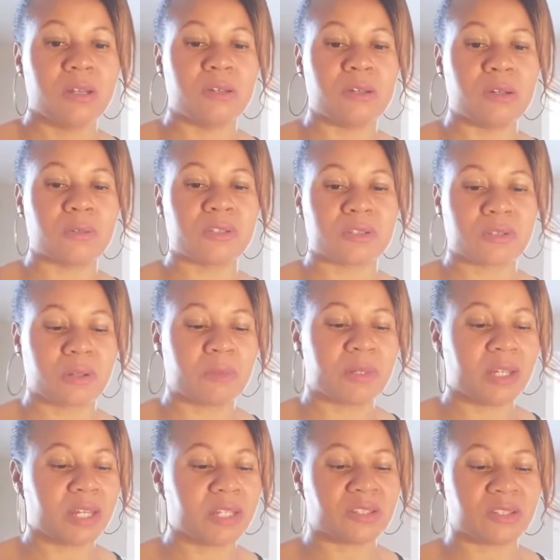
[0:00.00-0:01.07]
No
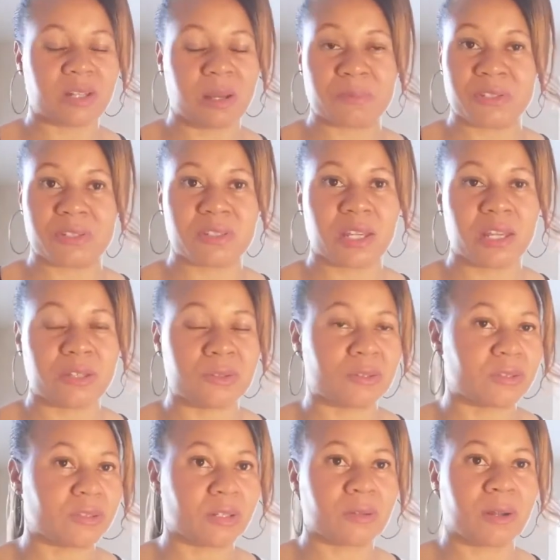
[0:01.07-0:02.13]
discrimination. I'm just saying, you can
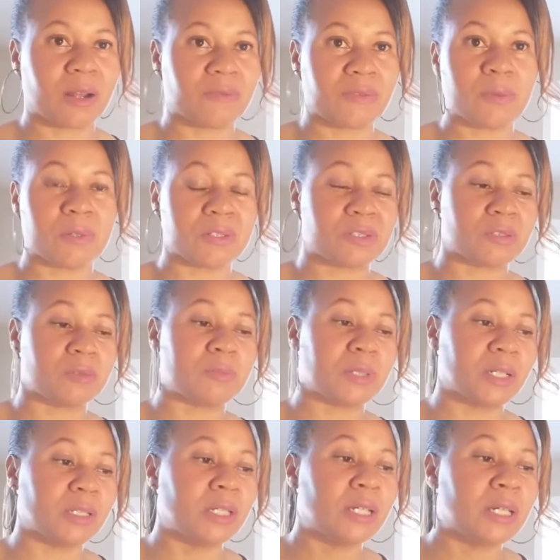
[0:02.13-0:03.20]
stick around if you want to,
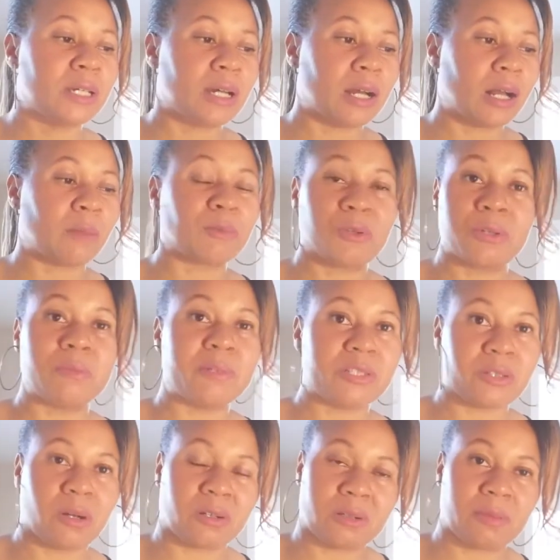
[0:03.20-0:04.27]
but I'm going to be
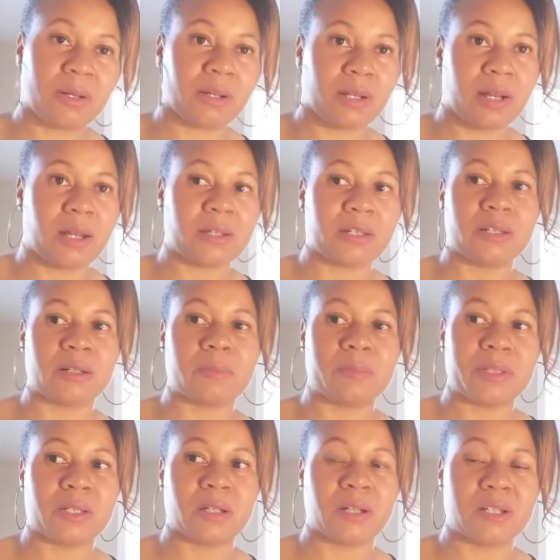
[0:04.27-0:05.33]
talking about God here
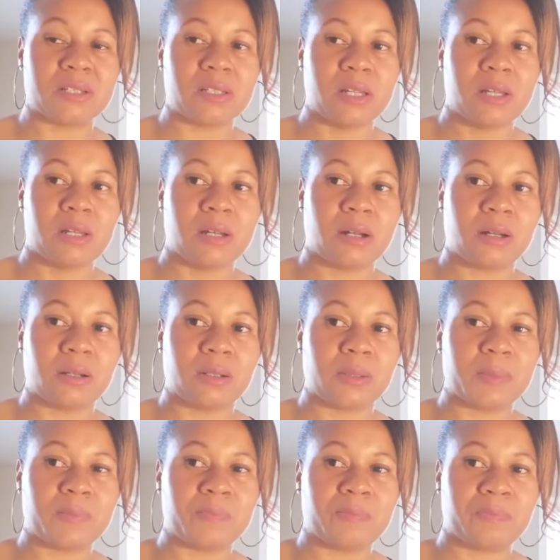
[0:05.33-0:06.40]
because
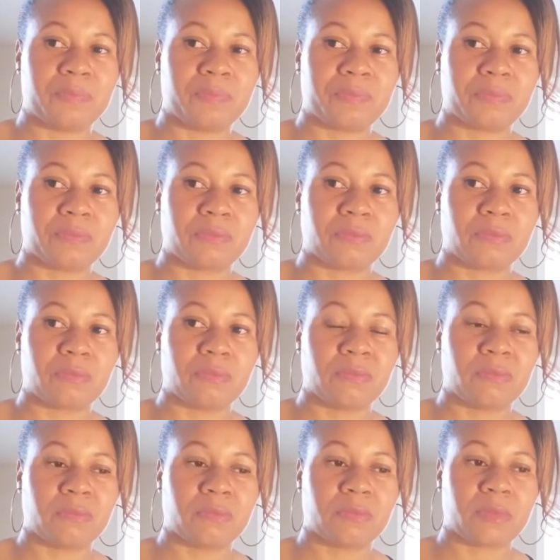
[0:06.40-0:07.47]
um,
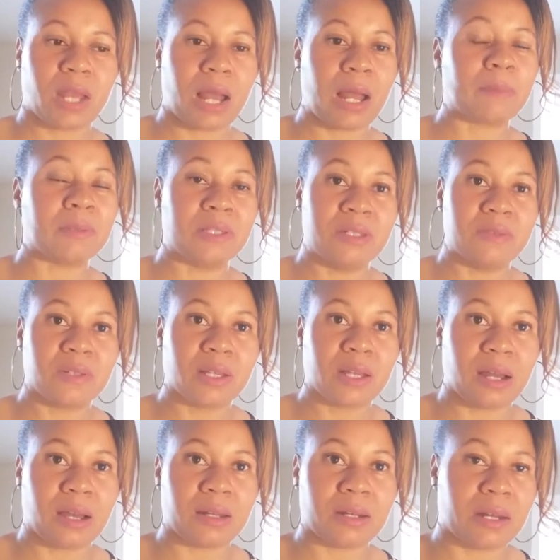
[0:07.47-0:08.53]
I believe in
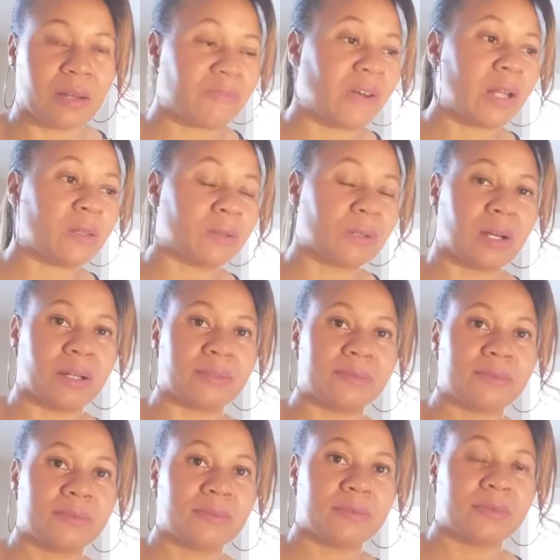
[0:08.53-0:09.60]
God and I follow God.
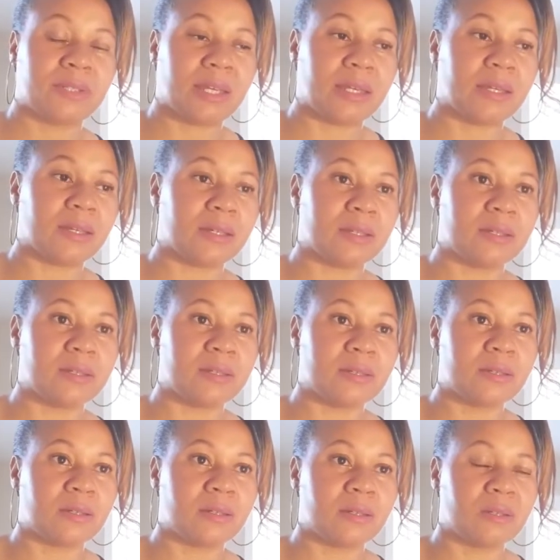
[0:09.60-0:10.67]
And,
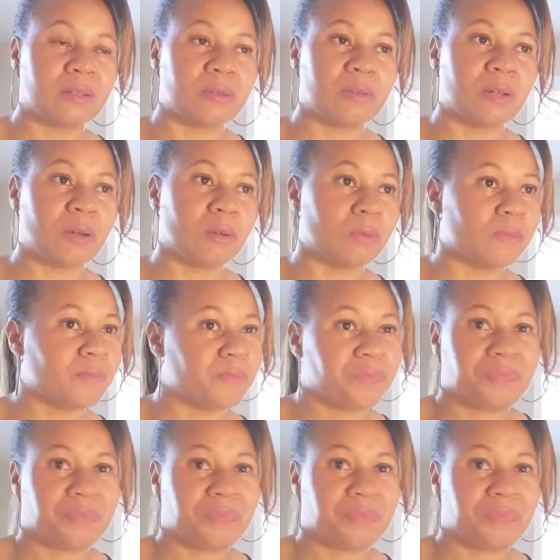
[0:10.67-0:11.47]
you know,